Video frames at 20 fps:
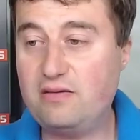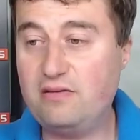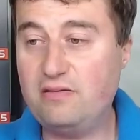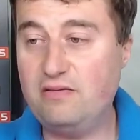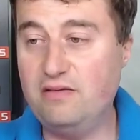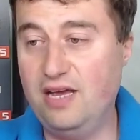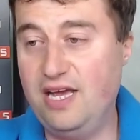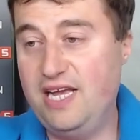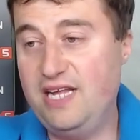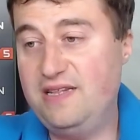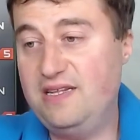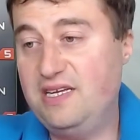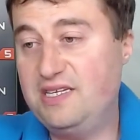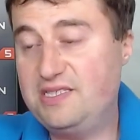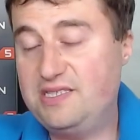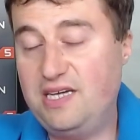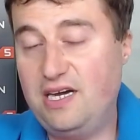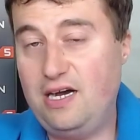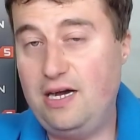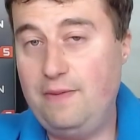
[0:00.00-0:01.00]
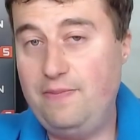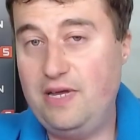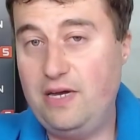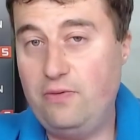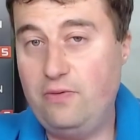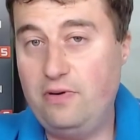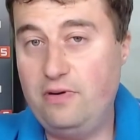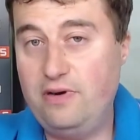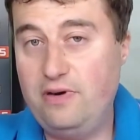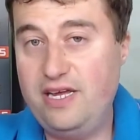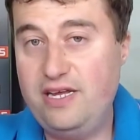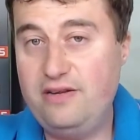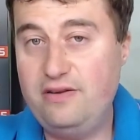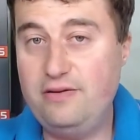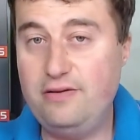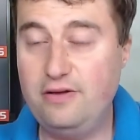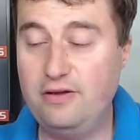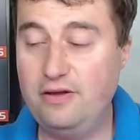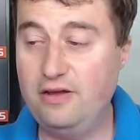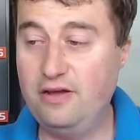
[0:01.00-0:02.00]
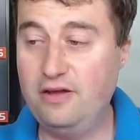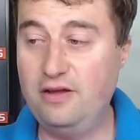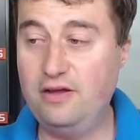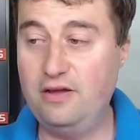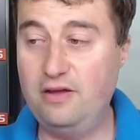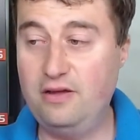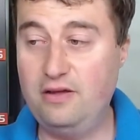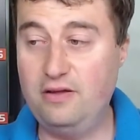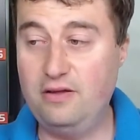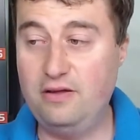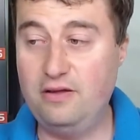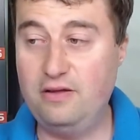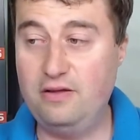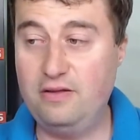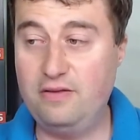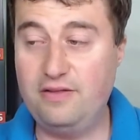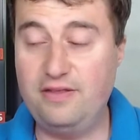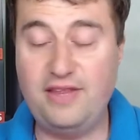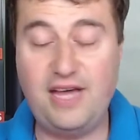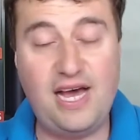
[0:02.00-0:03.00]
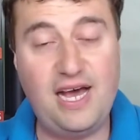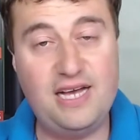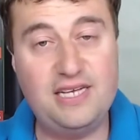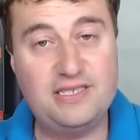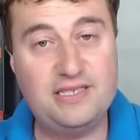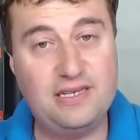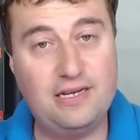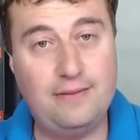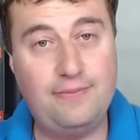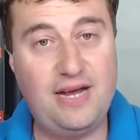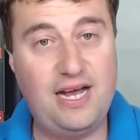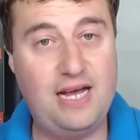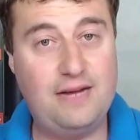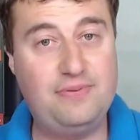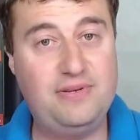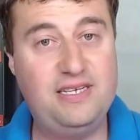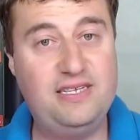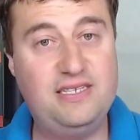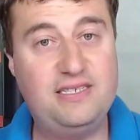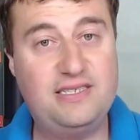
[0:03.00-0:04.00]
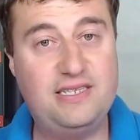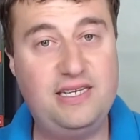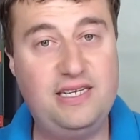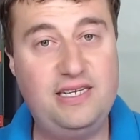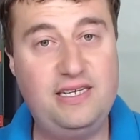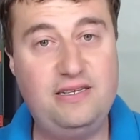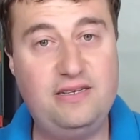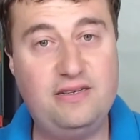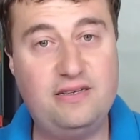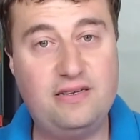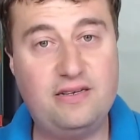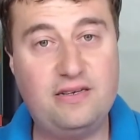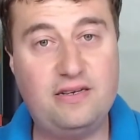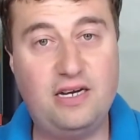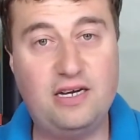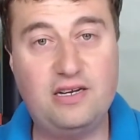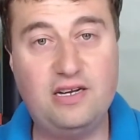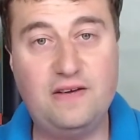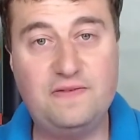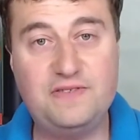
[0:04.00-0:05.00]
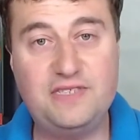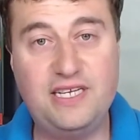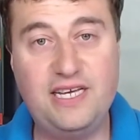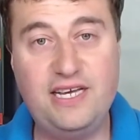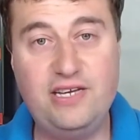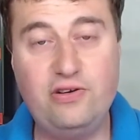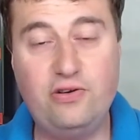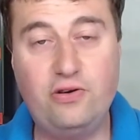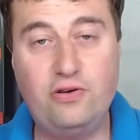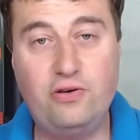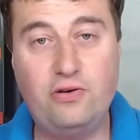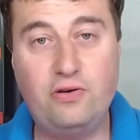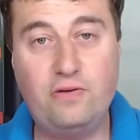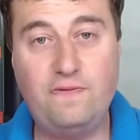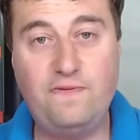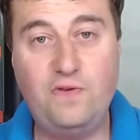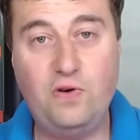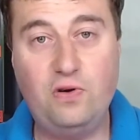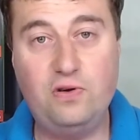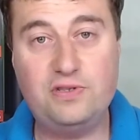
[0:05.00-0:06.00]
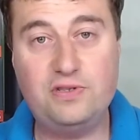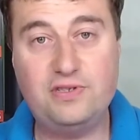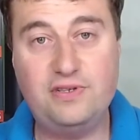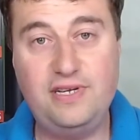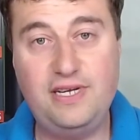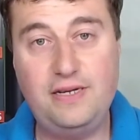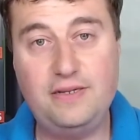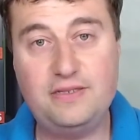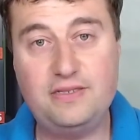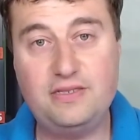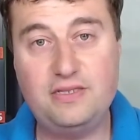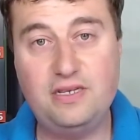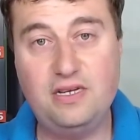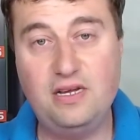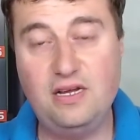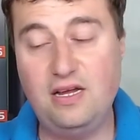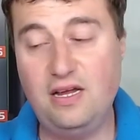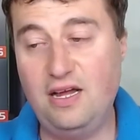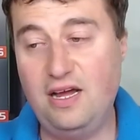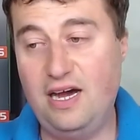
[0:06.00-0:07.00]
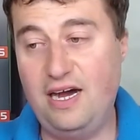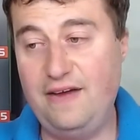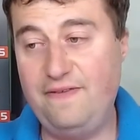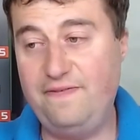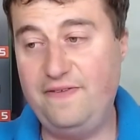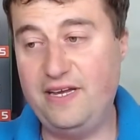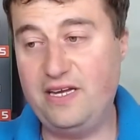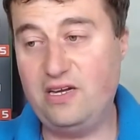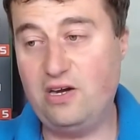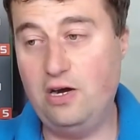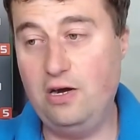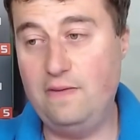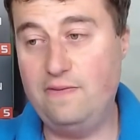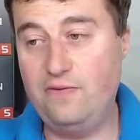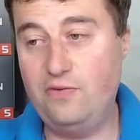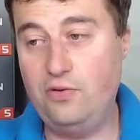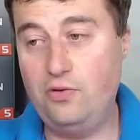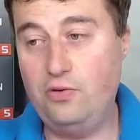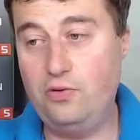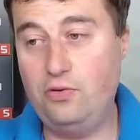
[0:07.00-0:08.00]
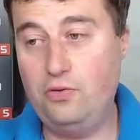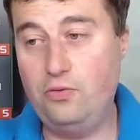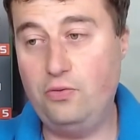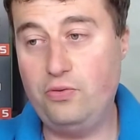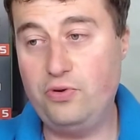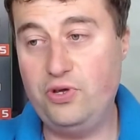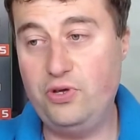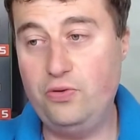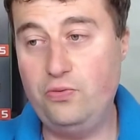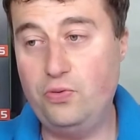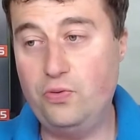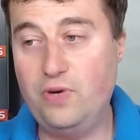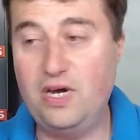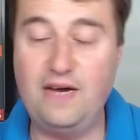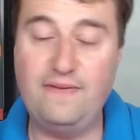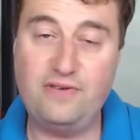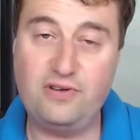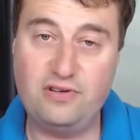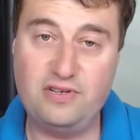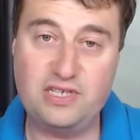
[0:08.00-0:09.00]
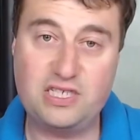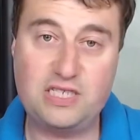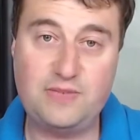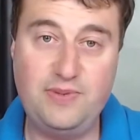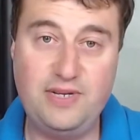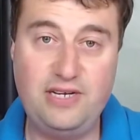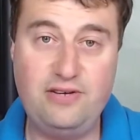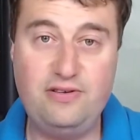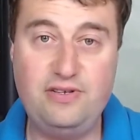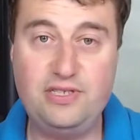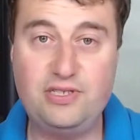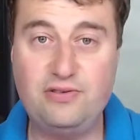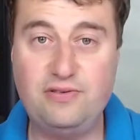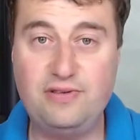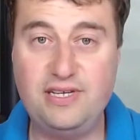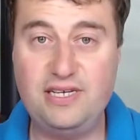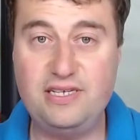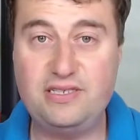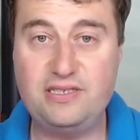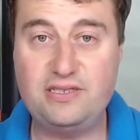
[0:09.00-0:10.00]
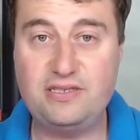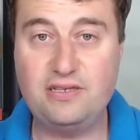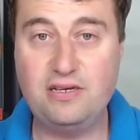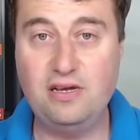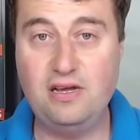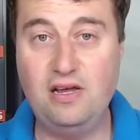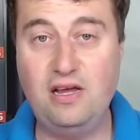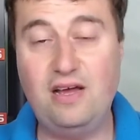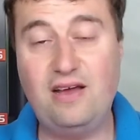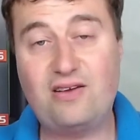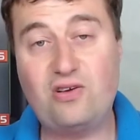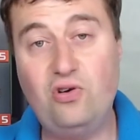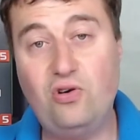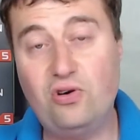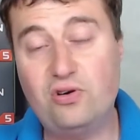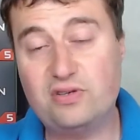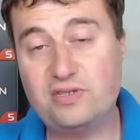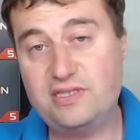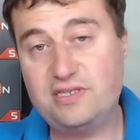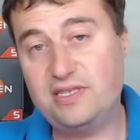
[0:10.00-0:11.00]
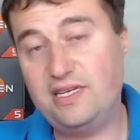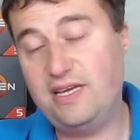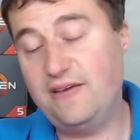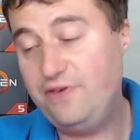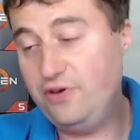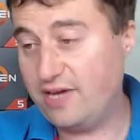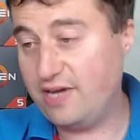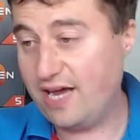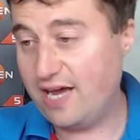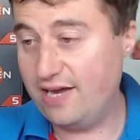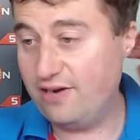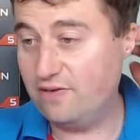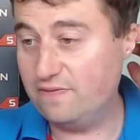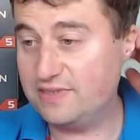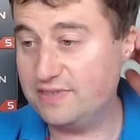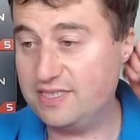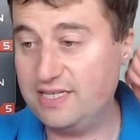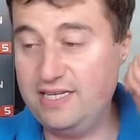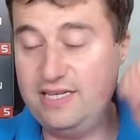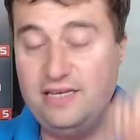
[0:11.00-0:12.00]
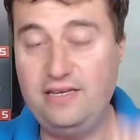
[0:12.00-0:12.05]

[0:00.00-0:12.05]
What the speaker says: in this time that we're in, that isn't a bad PC. I'd love to hear your thoughts on it. I think overall you will have a good experience with this. Of course, if you can obviously